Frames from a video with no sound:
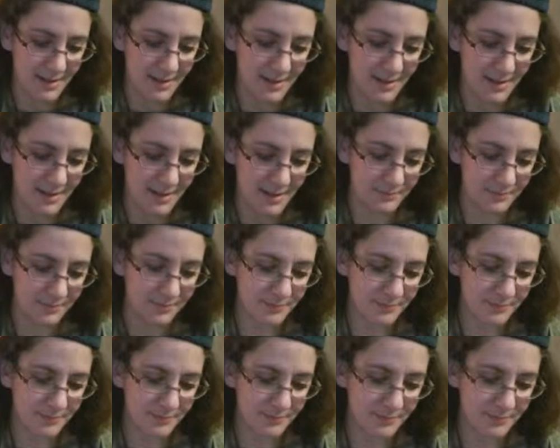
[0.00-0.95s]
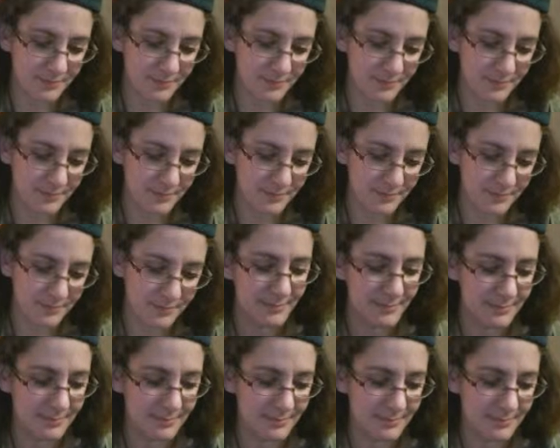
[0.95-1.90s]

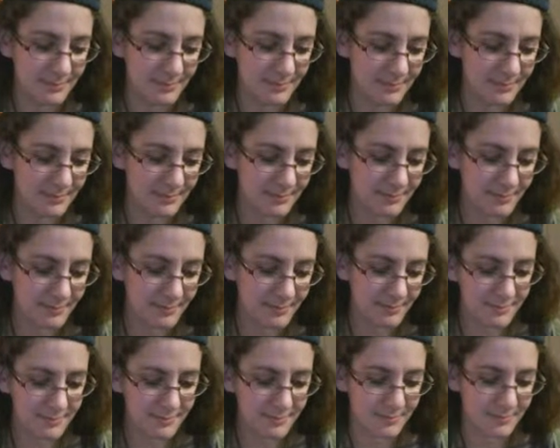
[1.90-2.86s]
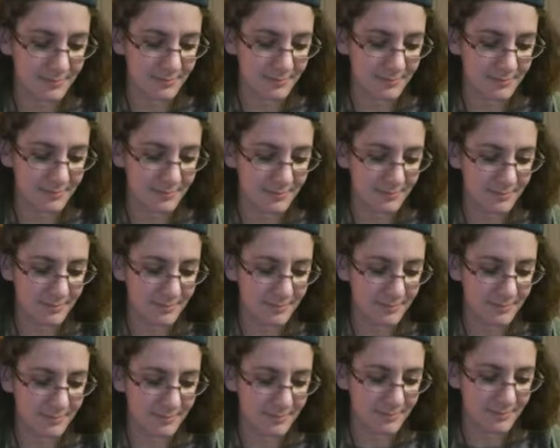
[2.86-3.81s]

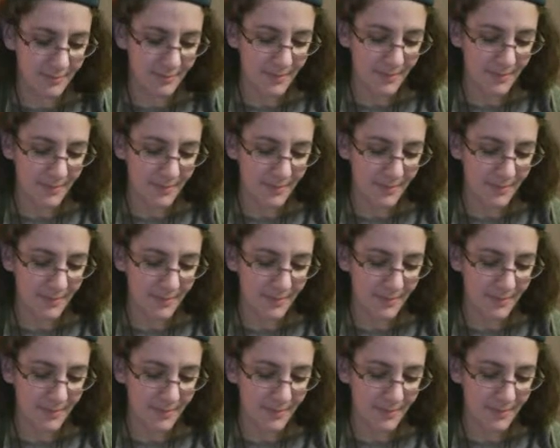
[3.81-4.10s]
(silence)